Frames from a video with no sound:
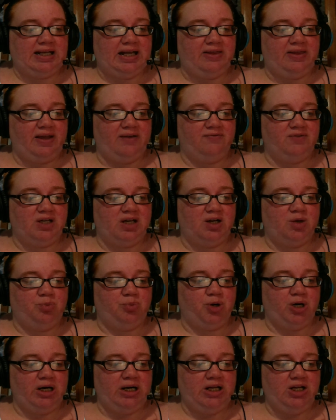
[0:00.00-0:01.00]
and they've done a
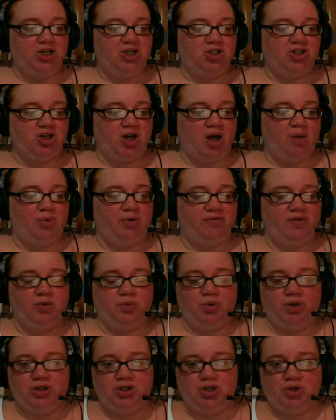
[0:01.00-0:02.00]
pretty good job of it,
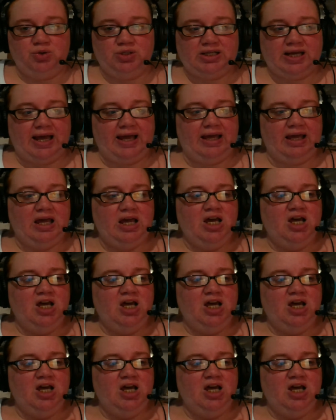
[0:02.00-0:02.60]
wouldn't you say?